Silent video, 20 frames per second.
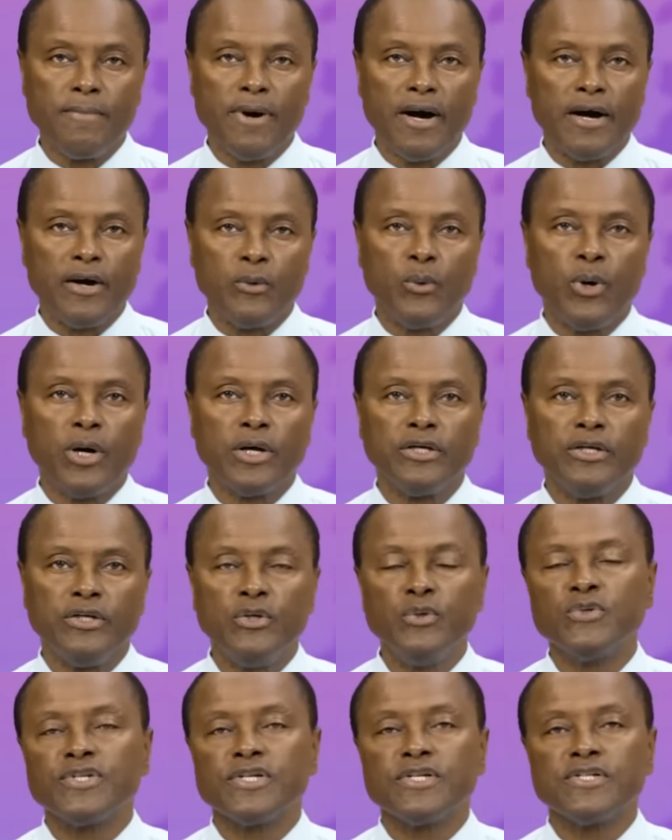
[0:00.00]
marijuana
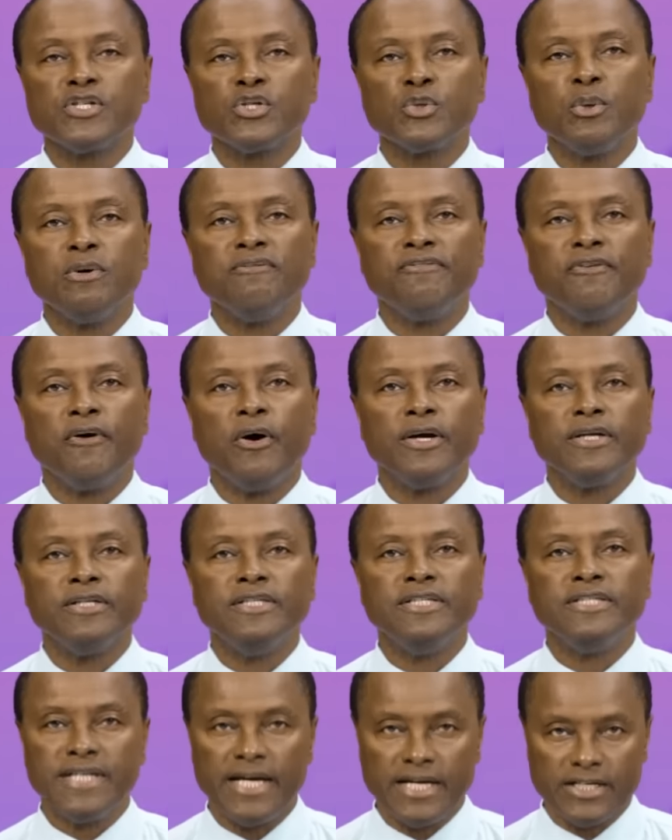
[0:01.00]
users to avoid
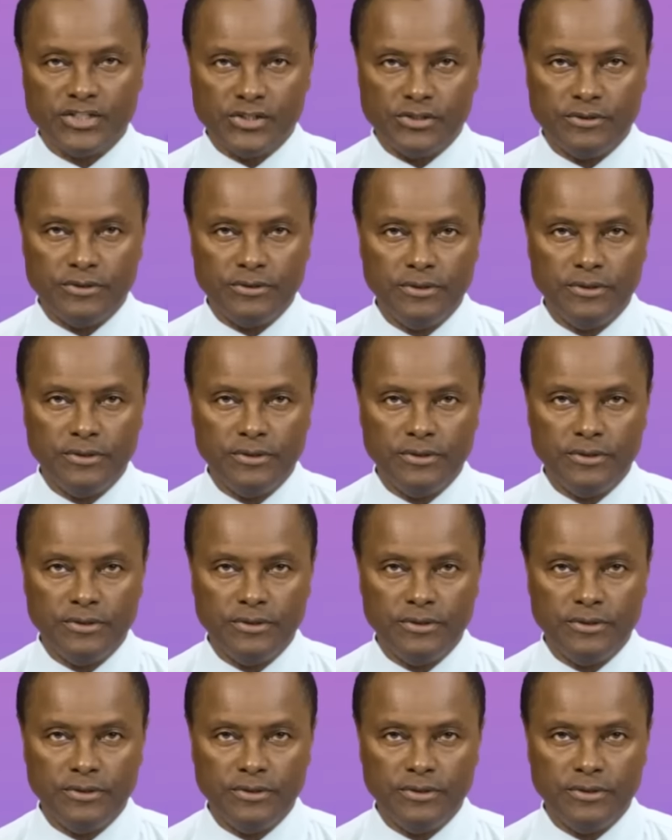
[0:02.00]
detection.